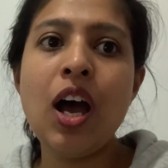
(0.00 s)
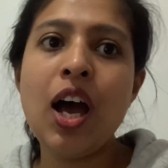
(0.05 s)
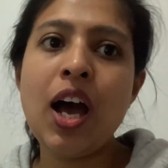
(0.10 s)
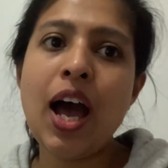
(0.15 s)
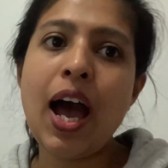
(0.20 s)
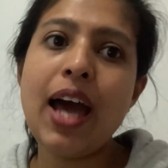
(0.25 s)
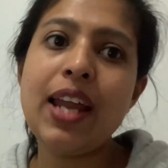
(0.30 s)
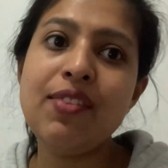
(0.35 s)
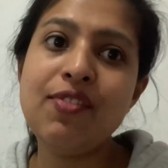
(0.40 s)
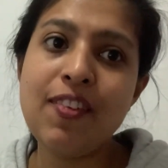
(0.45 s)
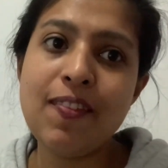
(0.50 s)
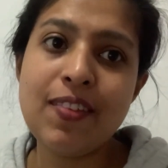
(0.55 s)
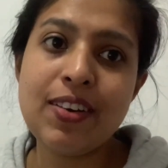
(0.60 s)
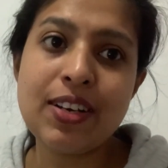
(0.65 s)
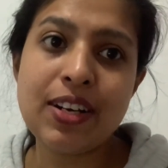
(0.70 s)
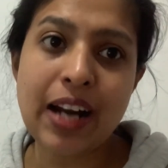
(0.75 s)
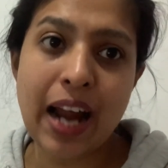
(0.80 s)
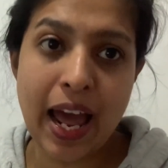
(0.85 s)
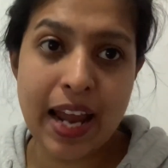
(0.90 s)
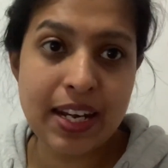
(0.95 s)
and we will
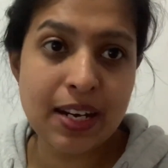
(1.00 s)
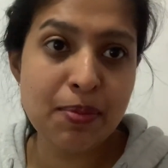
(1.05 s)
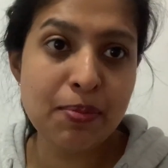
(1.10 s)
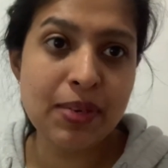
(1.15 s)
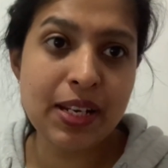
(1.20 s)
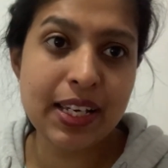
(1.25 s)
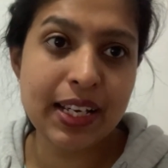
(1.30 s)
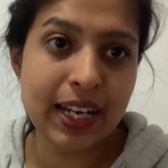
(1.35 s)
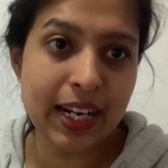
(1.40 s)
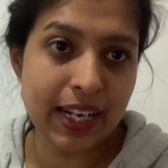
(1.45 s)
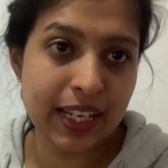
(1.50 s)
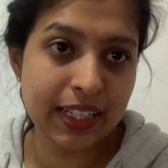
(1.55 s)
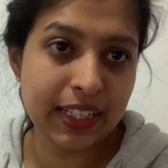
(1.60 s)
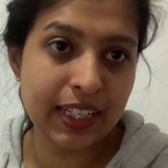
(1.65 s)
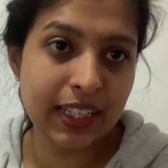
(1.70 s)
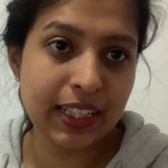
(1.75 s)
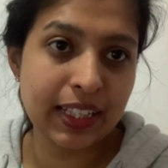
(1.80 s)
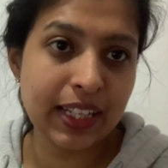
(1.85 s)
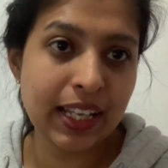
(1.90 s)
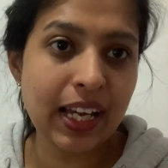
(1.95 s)
randomly
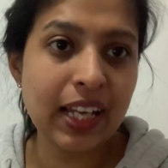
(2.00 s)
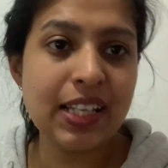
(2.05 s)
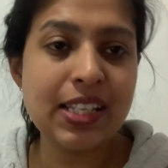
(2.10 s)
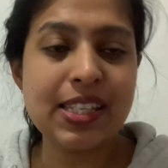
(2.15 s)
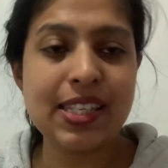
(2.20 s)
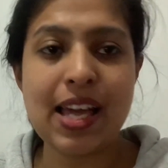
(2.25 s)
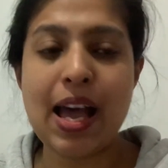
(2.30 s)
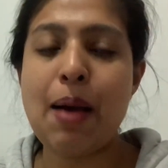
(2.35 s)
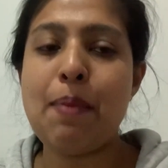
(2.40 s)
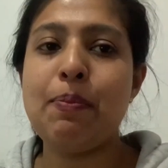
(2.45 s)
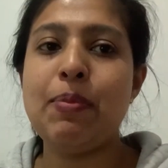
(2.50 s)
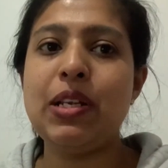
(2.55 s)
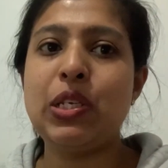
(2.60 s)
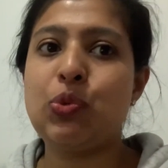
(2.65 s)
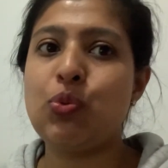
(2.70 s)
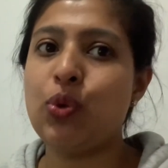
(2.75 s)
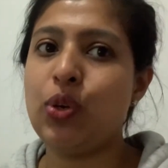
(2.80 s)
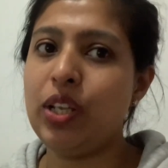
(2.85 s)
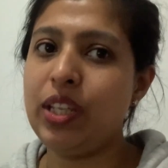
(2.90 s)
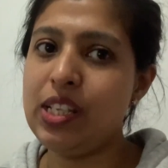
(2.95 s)
collecting the samples
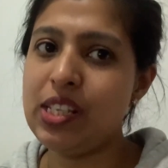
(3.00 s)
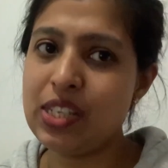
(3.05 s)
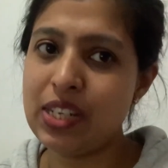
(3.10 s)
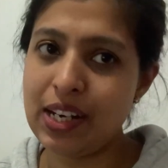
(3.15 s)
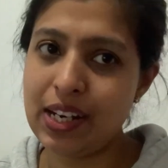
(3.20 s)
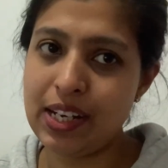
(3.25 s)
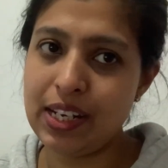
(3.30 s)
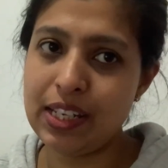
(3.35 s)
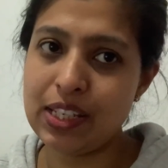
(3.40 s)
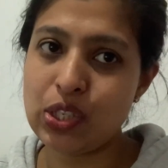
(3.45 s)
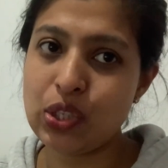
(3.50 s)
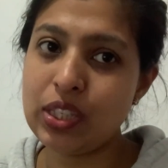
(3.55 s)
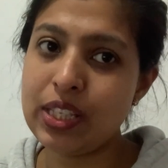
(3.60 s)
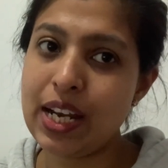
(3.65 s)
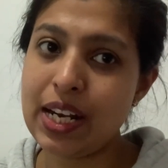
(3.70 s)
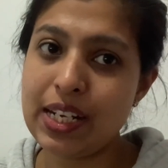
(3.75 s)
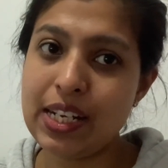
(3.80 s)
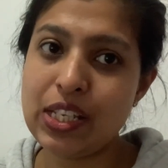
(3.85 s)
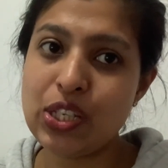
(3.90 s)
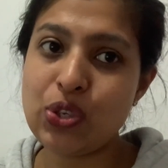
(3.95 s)
for the study. So
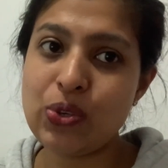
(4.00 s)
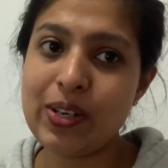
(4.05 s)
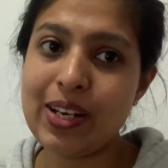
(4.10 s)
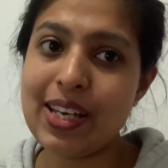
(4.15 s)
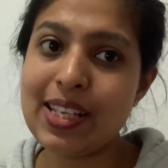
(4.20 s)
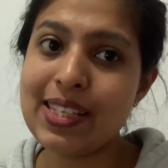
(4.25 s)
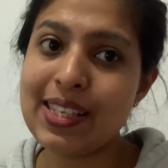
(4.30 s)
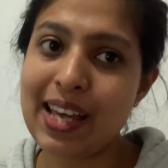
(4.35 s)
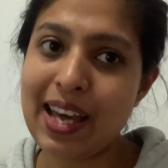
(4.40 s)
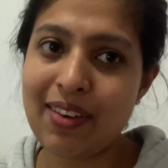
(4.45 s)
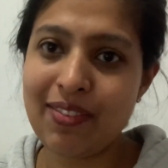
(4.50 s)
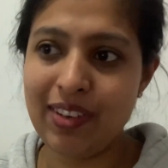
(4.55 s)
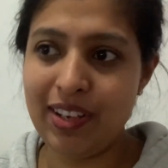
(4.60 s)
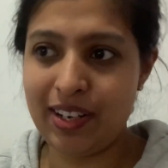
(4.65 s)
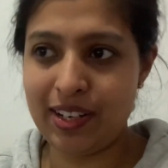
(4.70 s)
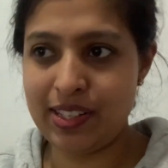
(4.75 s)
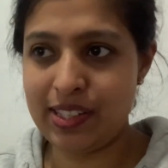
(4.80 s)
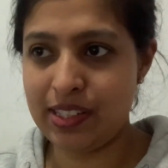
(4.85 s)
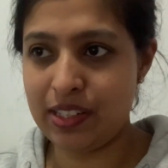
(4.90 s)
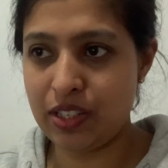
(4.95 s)
that is known as survey
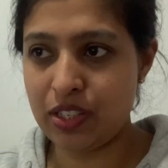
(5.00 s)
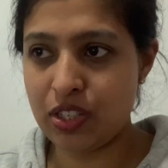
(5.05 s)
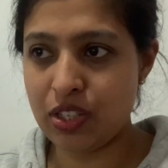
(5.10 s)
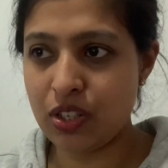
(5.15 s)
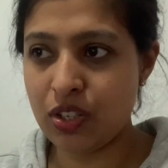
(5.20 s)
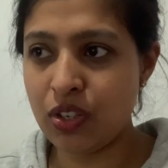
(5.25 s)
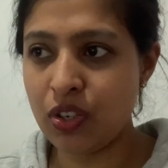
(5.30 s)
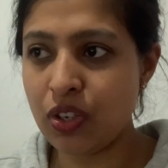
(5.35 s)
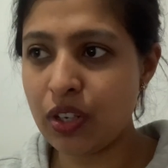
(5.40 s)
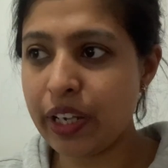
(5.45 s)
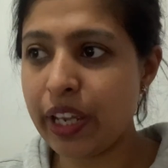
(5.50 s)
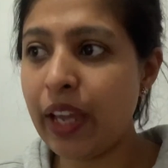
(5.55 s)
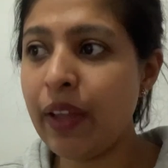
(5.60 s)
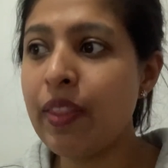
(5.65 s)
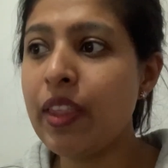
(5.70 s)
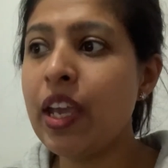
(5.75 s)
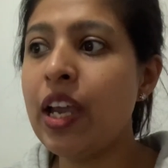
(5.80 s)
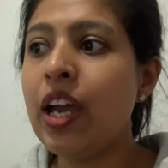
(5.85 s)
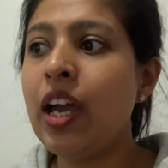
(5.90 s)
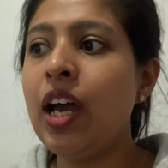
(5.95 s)
research. Okay.
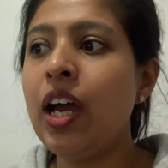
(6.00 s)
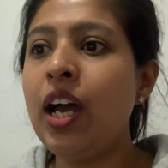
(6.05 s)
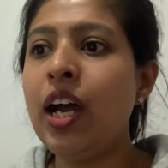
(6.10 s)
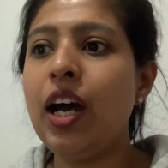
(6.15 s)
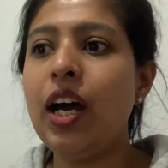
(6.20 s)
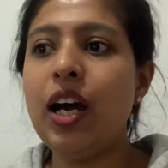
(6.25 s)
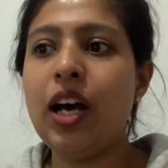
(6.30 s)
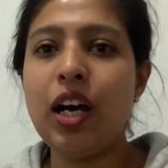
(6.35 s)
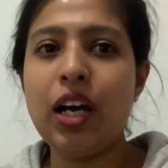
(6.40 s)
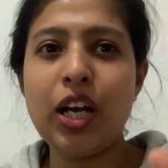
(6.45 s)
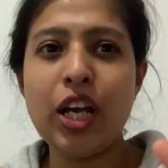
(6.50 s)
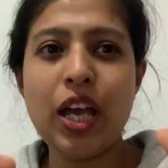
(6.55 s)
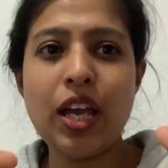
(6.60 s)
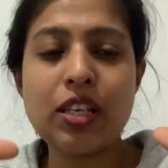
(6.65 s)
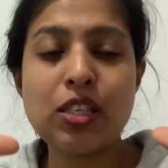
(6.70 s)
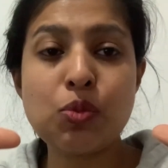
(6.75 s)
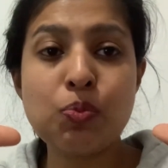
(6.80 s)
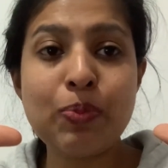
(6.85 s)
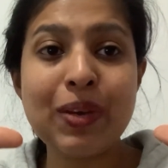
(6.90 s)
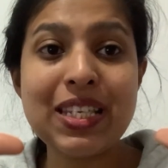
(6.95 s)
A
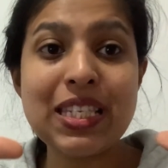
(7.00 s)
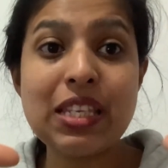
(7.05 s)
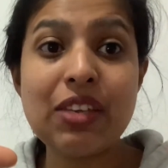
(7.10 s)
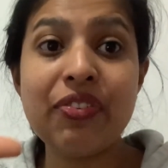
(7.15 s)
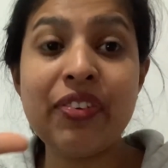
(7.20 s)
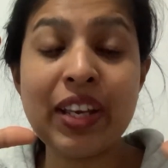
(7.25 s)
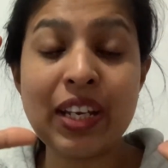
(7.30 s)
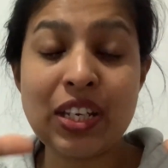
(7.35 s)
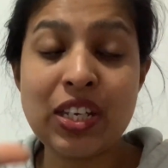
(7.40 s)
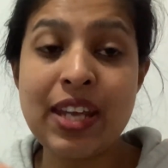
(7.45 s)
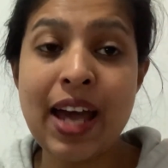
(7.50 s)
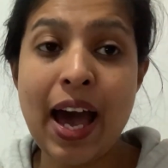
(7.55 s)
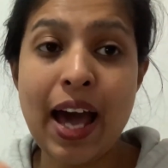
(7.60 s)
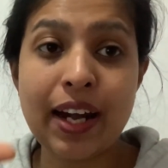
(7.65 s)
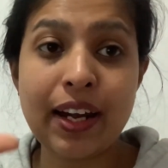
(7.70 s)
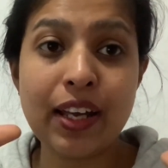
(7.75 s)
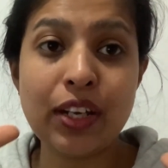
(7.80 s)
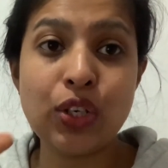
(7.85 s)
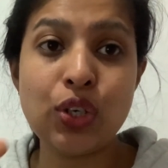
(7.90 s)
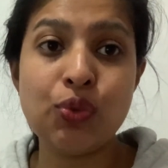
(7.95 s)
specific
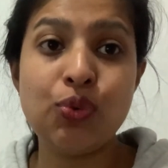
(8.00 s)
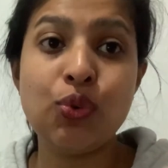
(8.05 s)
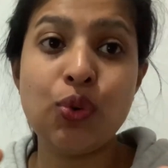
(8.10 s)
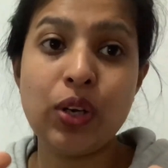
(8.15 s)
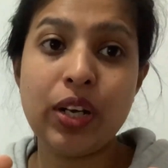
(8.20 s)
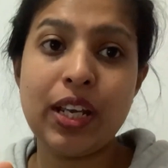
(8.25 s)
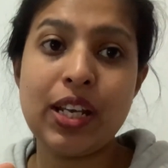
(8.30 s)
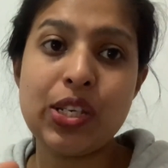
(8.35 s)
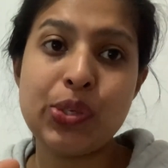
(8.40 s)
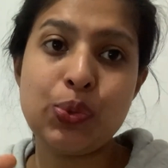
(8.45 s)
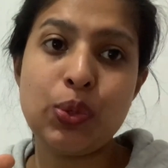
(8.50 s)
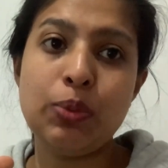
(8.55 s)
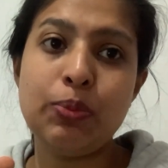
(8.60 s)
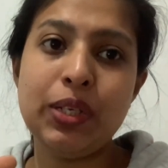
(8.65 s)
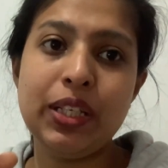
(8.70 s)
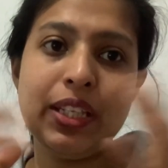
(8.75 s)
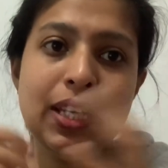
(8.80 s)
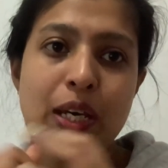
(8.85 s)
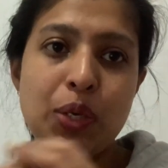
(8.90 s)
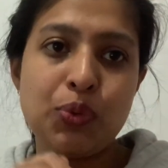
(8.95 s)
target of audience will be
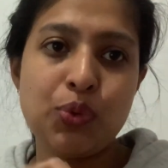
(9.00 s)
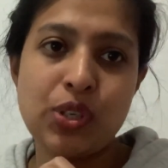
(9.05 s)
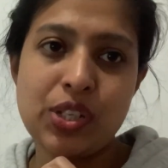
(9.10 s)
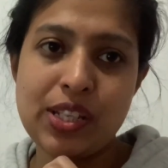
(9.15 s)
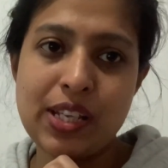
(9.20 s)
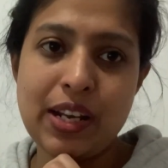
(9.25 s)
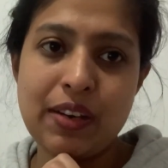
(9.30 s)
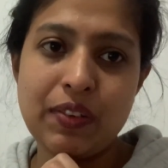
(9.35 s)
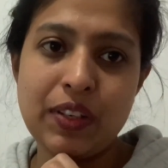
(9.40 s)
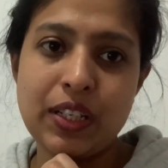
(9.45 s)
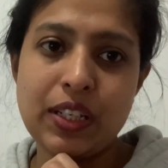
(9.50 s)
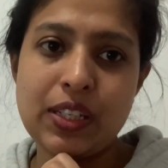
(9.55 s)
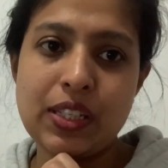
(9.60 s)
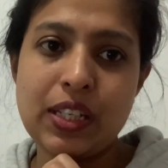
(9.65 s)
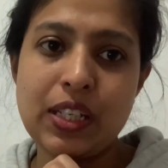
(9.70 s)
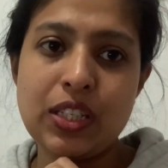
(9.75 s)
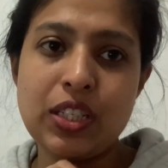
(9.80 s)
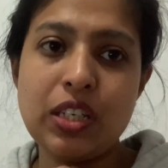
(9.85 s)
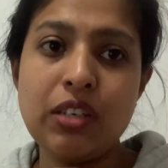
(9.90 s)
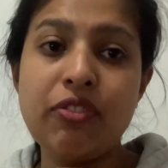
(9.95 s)
there for survey
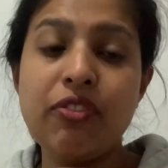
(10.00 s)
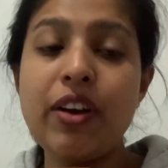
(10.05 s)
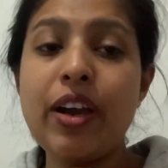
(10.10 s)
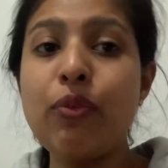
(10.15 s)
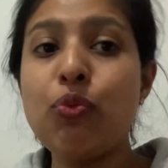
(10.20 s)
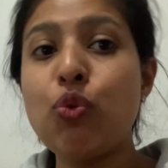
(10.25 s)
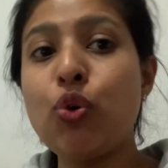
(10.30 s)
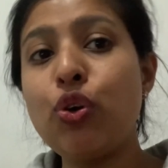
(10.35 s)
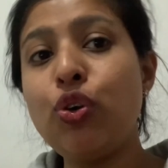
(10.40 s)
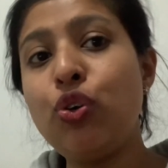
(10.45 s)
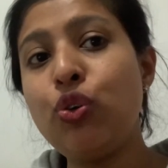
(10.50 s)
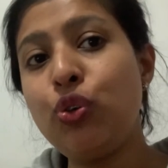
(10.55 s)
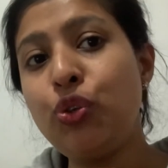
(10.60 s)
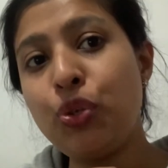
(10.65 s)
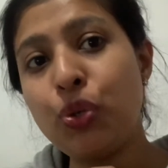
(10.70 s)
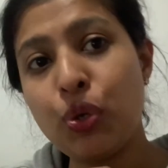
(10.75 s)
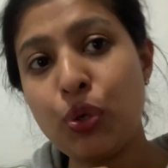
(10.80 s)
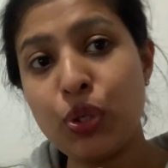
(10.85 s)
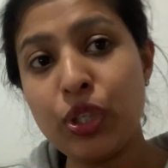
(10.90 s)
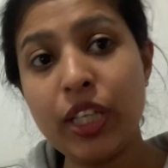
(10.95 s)
research. If I want to
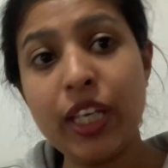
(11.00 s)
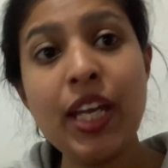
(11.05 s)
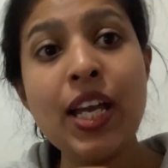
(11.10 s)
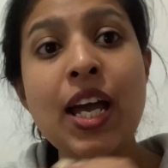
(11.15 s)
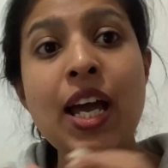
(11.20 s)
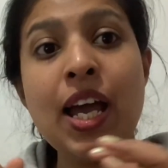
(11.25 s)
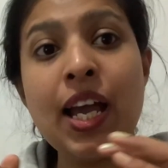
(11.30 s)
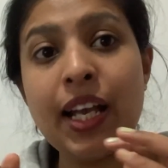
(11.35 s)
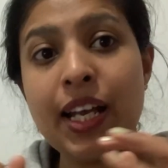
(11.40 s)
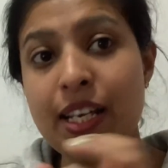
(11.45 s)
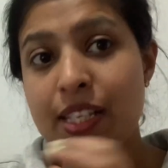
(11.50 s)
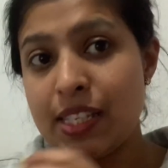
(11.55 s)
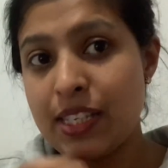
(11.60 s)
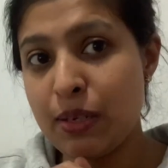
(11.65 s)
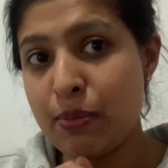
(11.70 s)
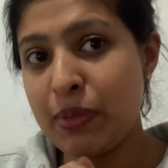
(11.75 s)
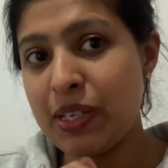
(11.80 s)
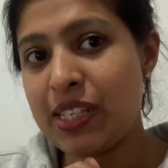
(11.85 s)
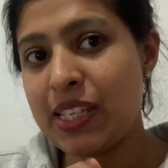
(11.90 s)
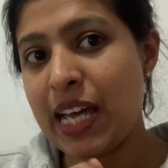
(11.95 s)
know the
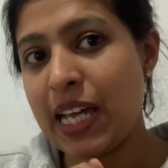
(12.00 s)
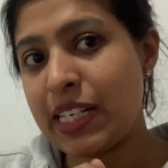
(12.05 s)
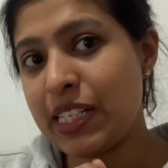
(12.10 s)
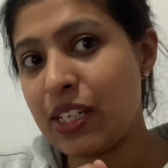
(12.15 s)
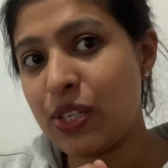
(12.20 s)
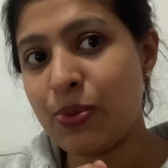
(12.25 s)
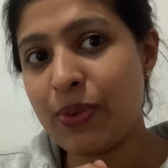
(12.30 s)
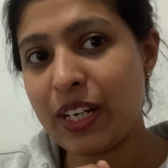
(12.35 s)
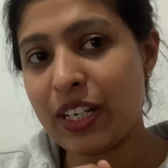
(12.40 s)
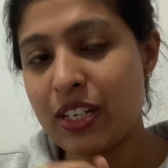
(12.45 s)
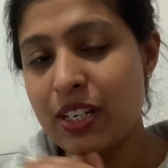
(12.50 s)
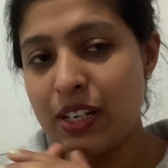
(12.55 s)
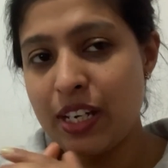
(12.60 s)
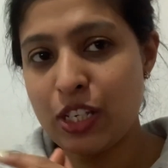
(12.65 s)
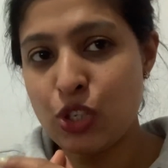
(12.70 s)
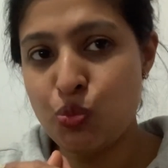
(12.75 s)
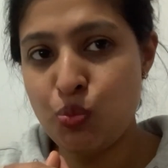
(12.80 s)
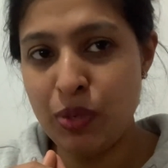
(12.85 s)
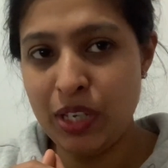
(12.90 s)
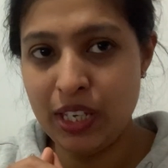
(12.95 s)
customer satisfaction
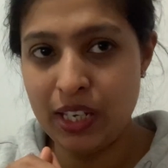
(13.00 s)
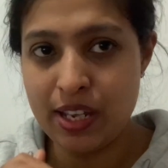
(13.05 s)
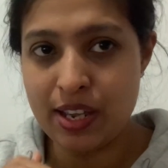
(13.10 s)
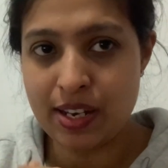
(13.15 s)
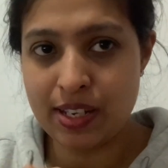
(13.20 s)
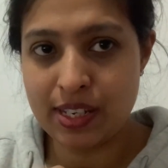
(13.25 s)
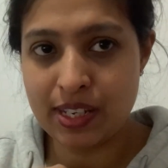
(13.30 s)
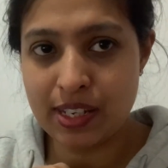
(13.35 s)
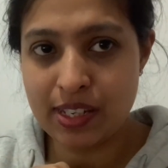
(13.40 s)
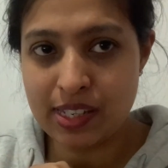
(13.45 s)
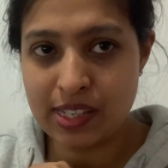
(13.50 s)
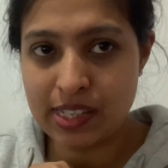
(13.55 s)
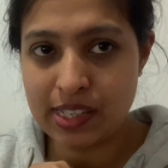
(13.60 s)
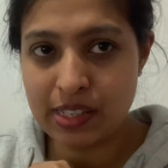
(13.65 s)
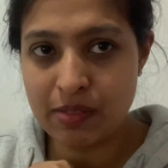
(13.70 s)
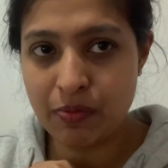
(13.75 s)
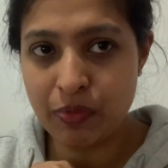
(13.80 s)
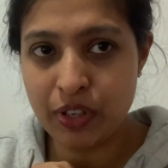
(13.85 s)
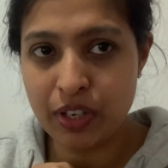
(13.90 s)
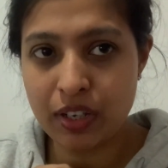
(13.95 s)
experiences,
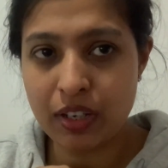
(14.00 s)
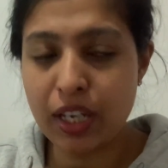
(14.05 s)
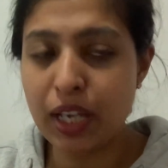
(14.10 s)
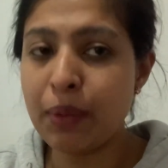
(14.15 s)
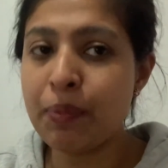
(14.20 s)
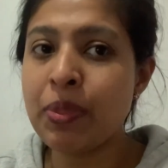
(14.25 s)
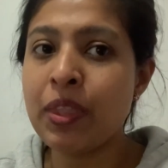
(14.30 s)
okay,